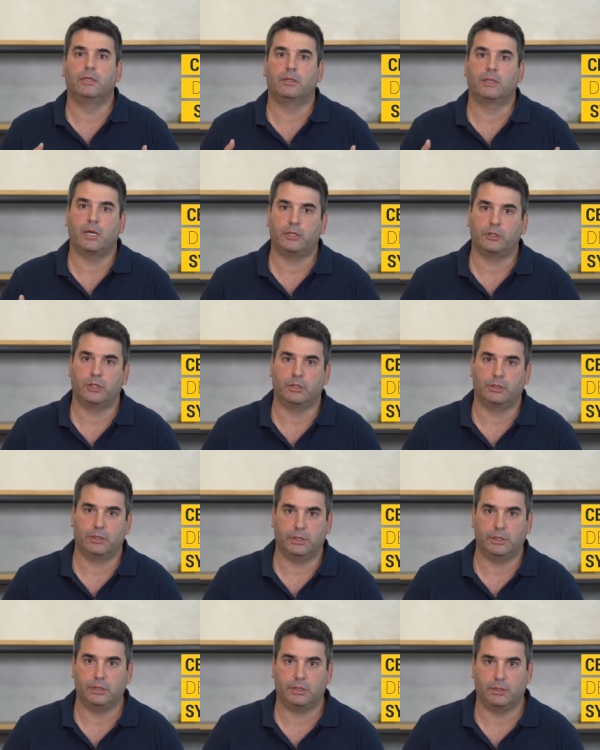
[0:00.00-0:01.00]
detection
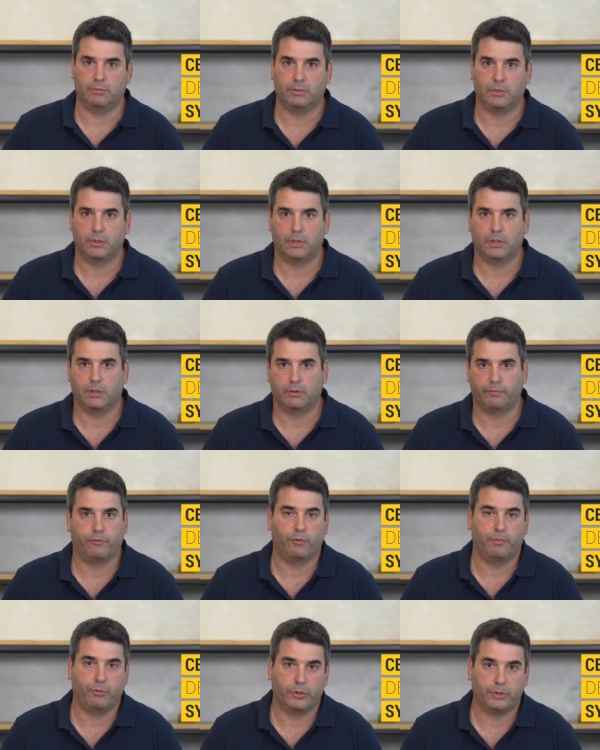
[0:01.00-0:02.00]
system
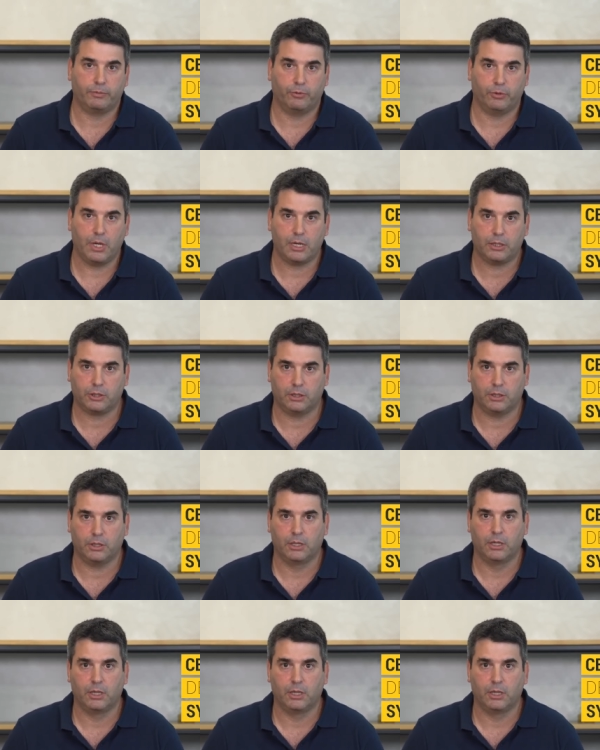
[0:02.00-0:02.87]
for post-production.